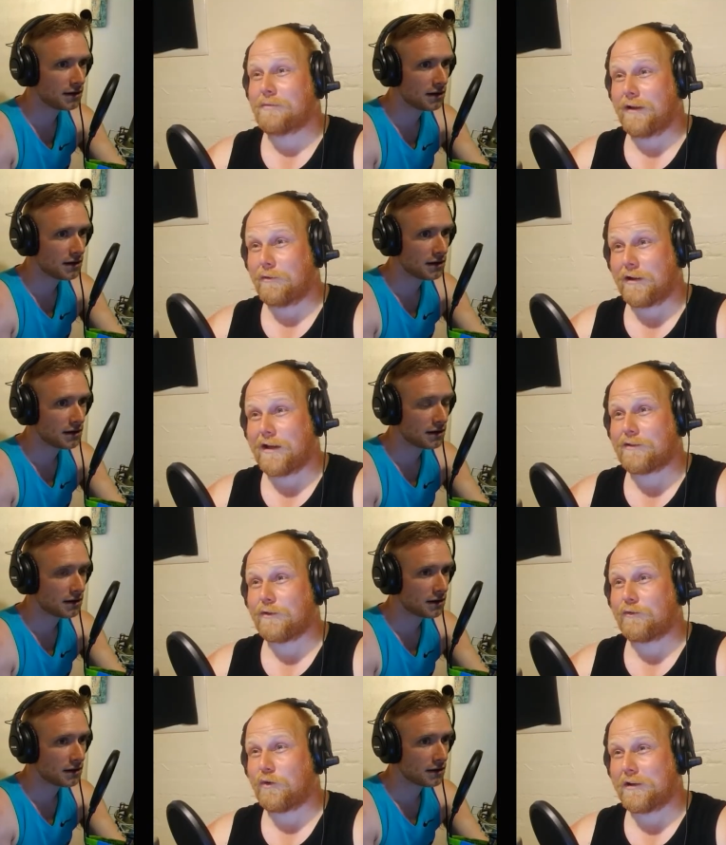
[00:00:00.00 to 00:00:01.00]
Speaker 1: Probably would have got
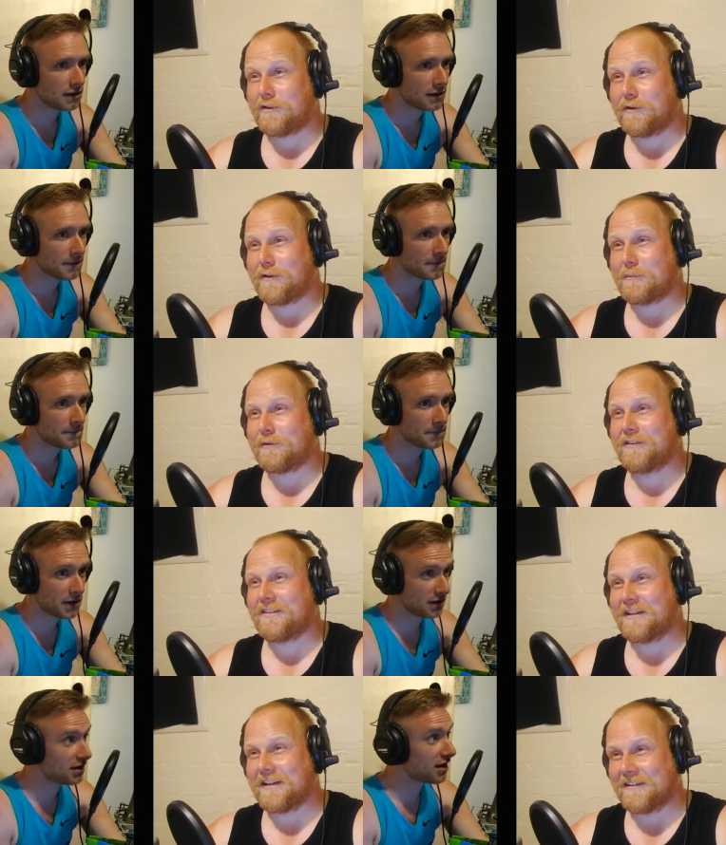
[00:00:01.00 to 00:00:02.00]
those 42 other points
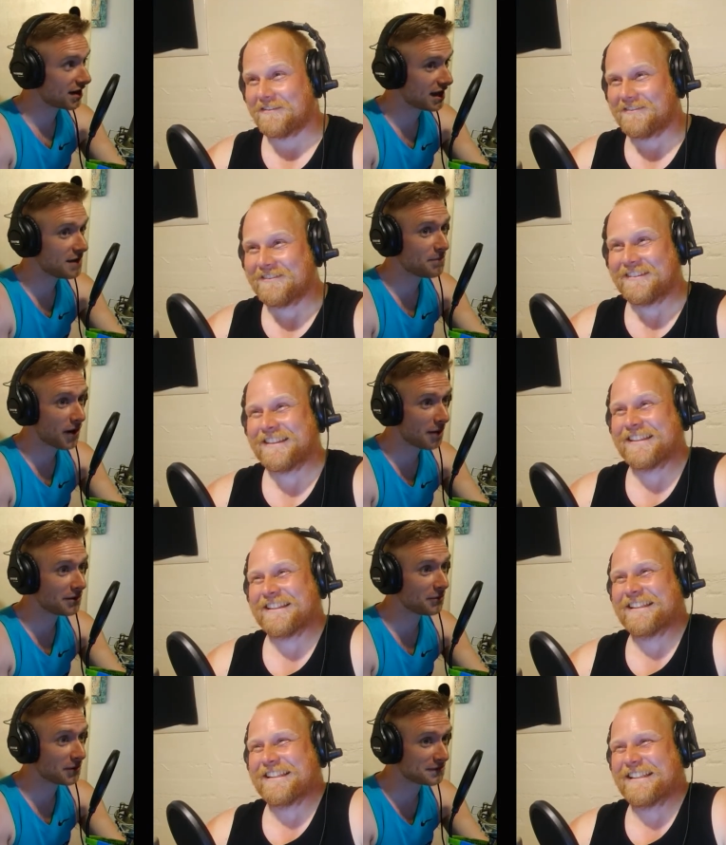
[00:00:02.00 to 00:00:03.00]
he needed. He
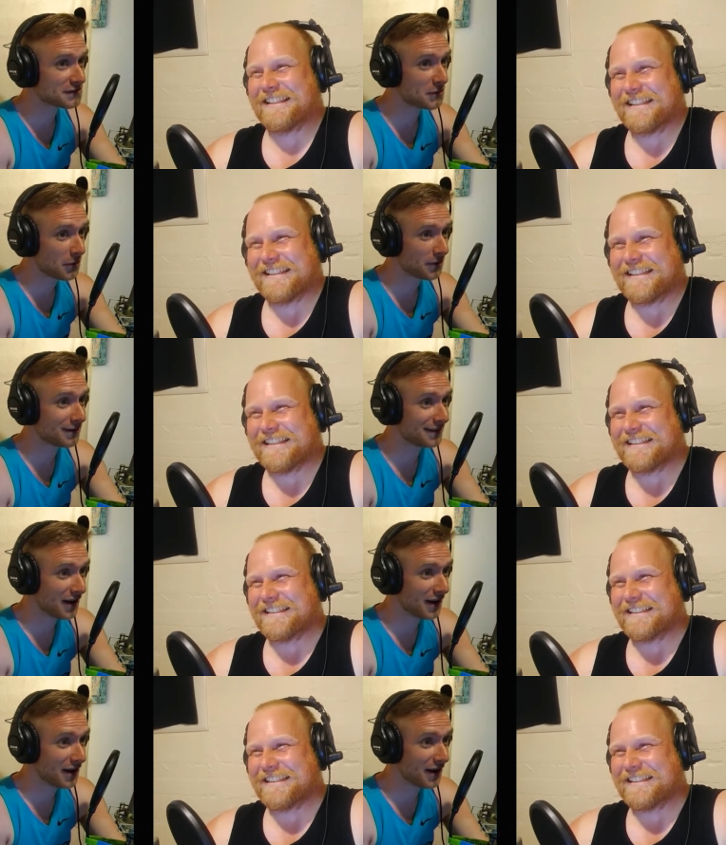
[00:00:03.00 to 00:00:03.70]
probably would
Speaker 2: have scored